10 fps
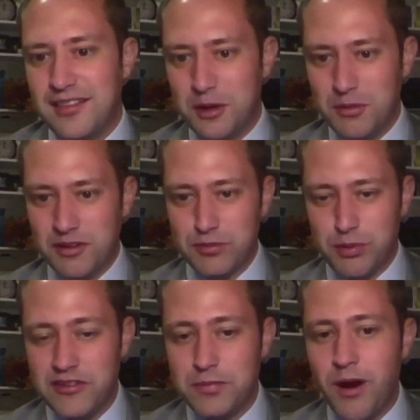you would
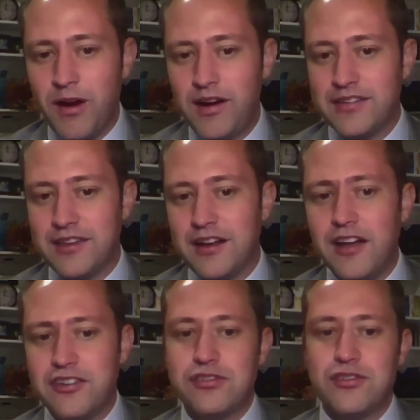switch parties and
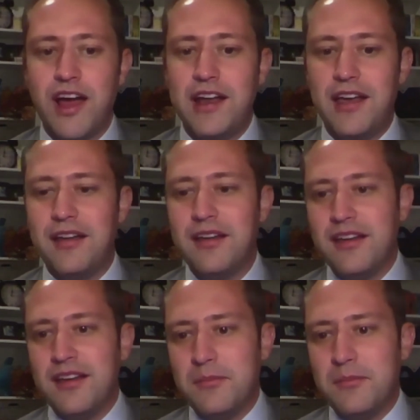not just try to